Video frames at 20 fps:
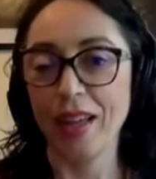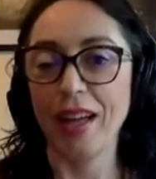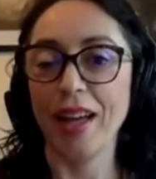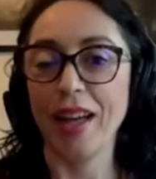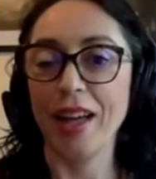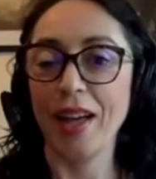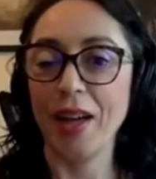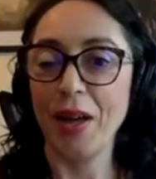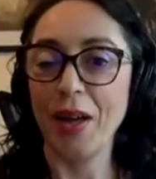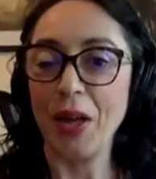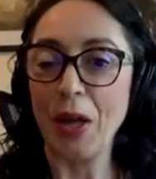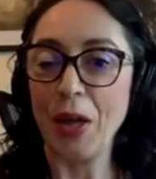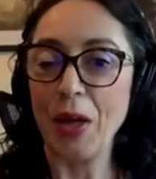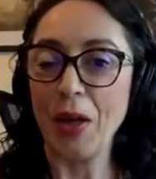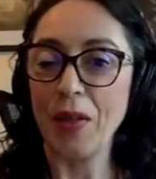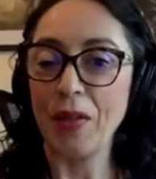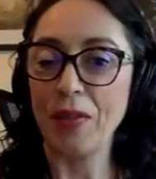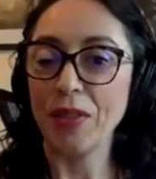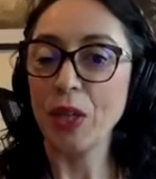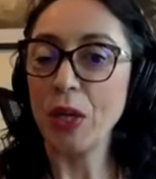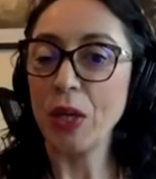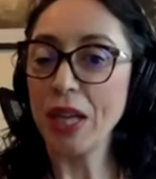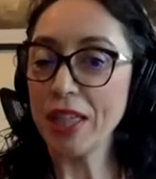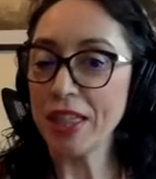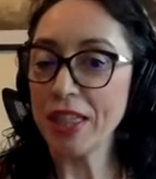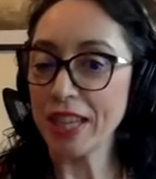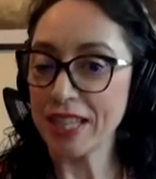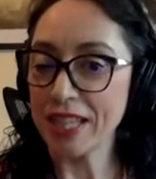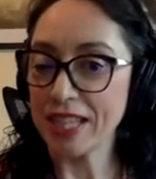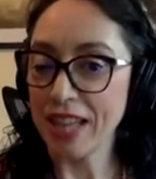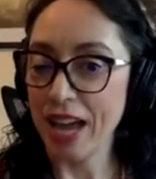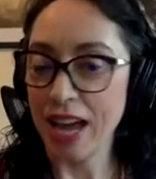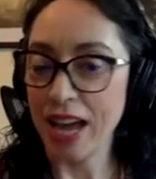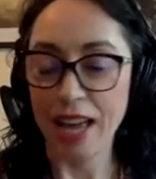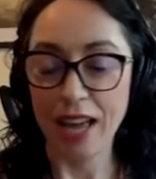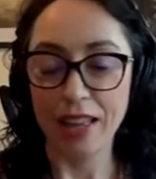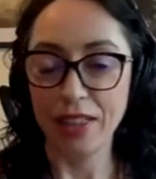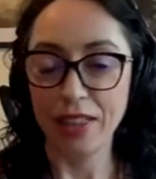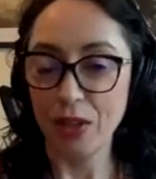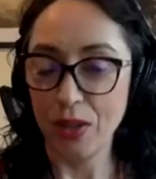uh, Neolithic,
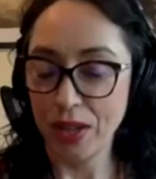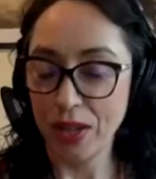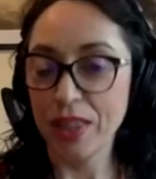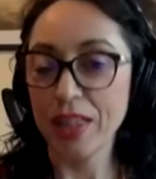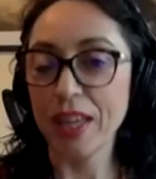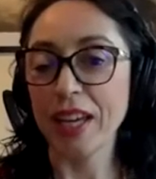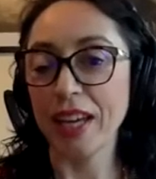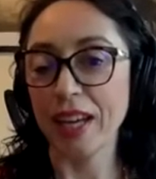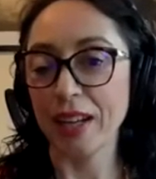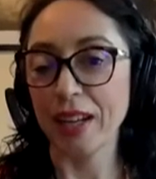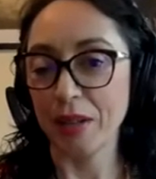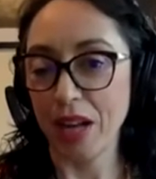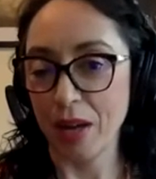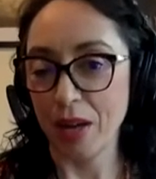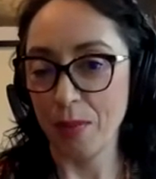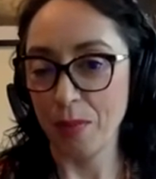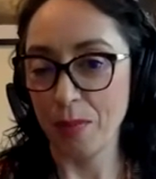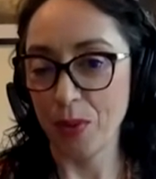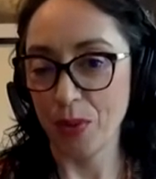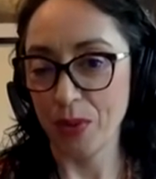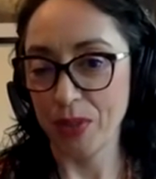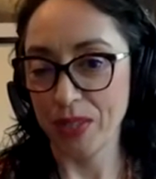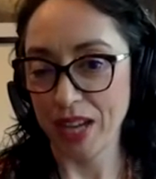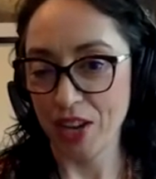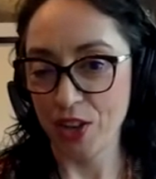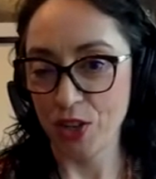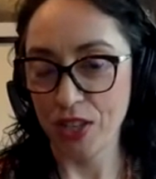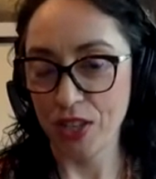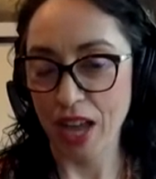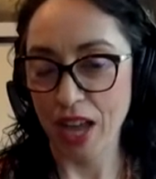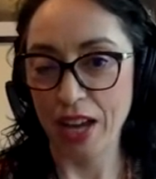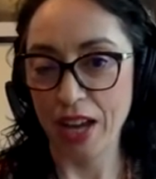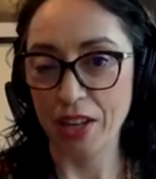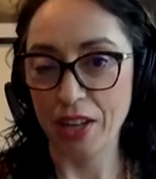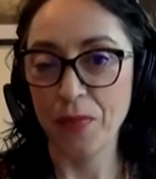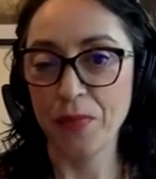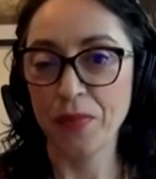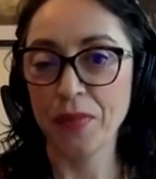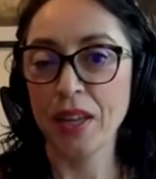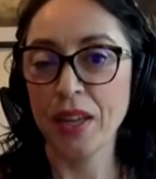uh, Neolithic and Bronze Age
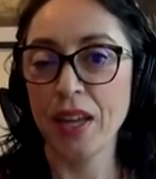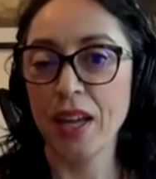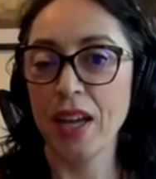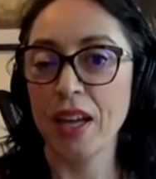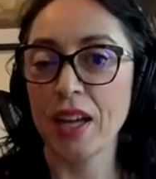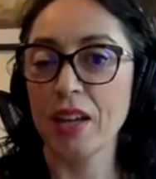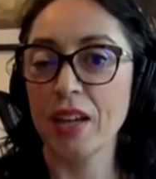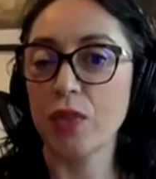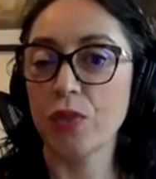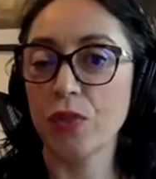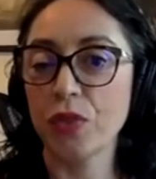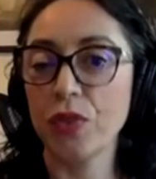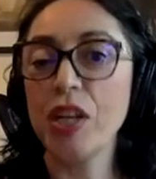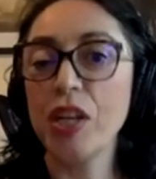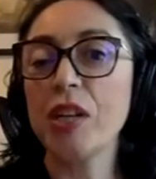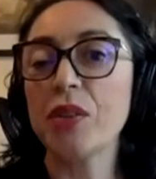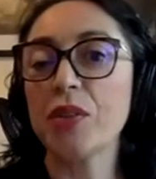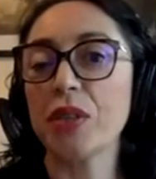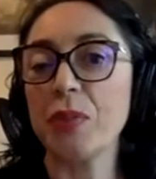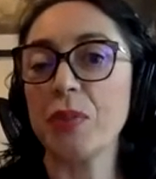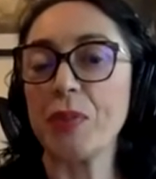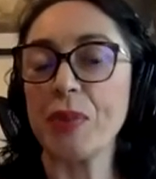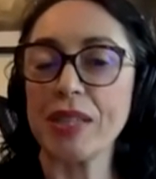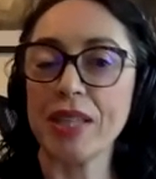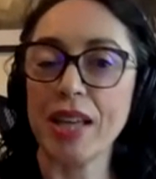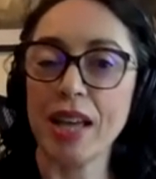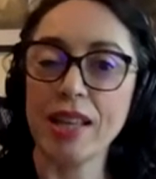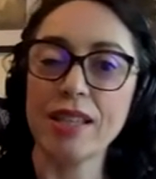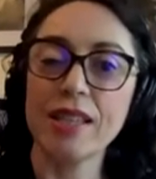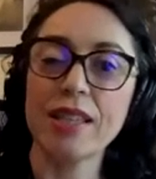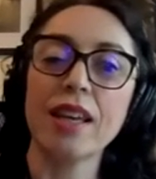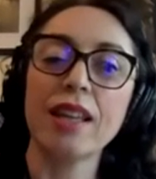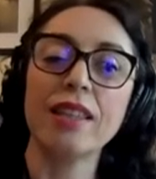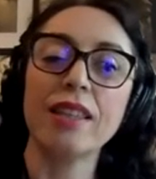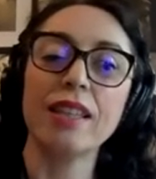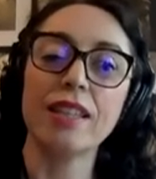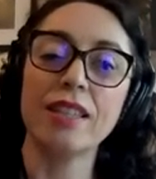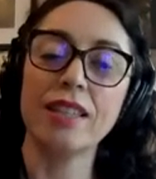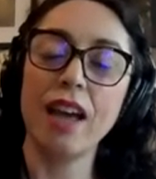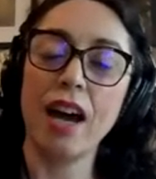site, clearly represents
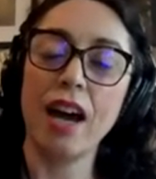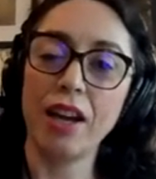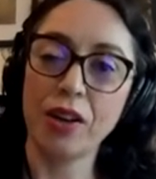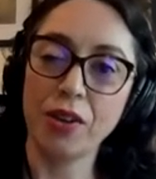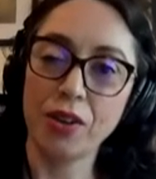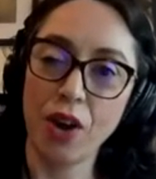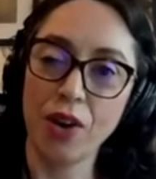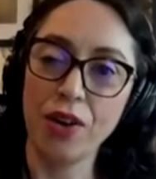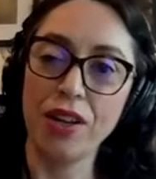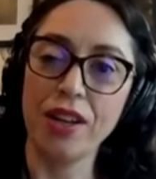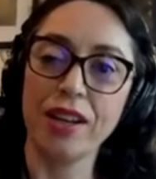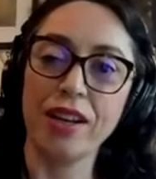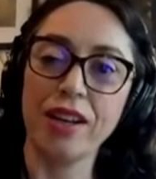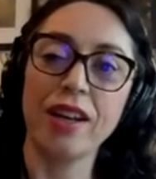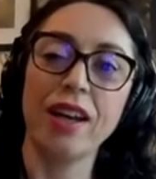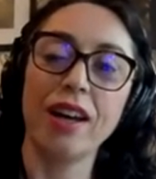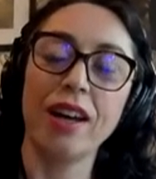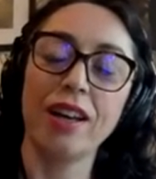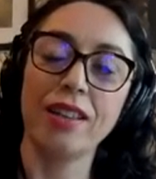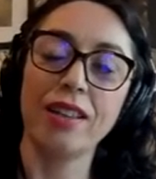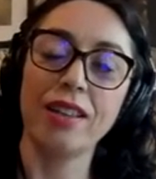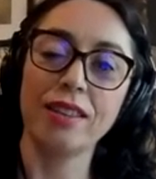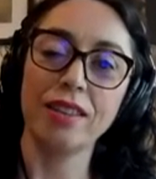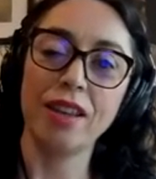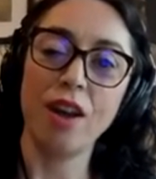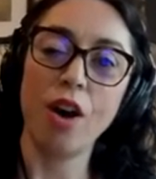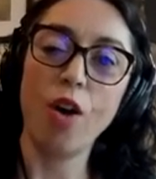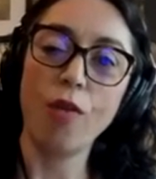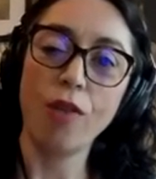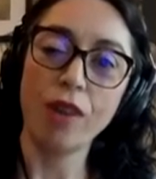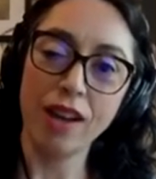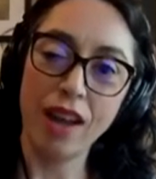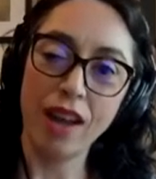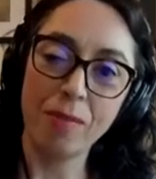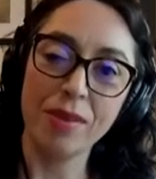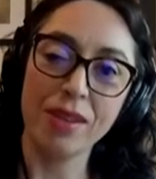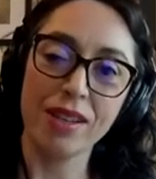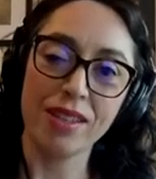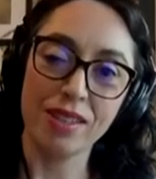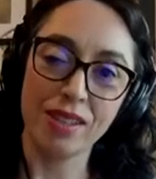this diachronic and
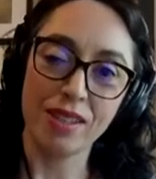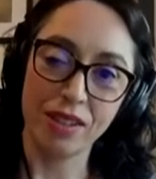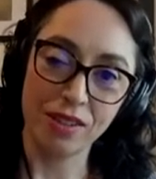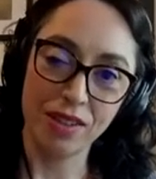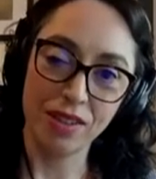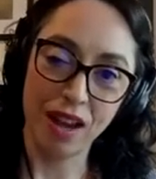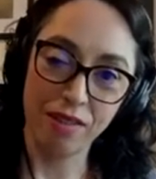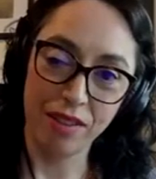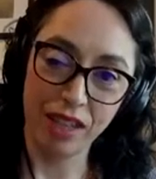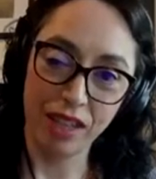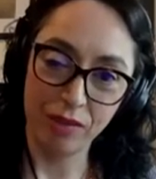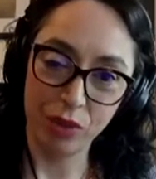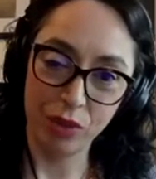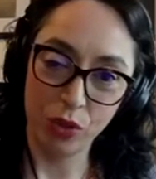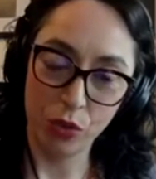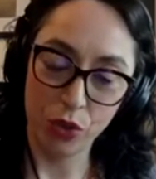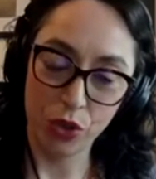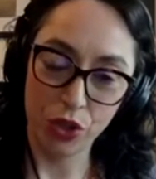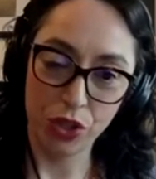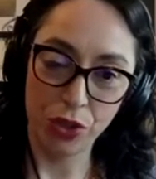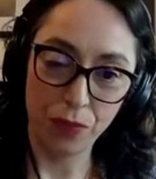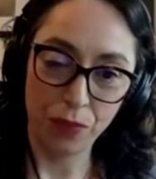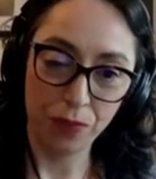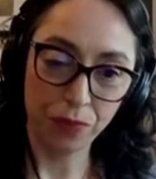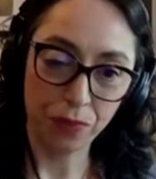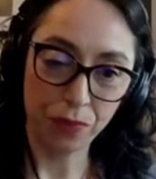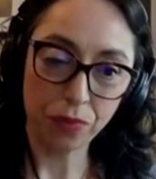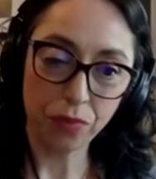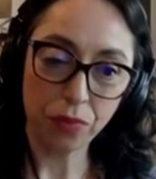overlapping stratigraphic evolution.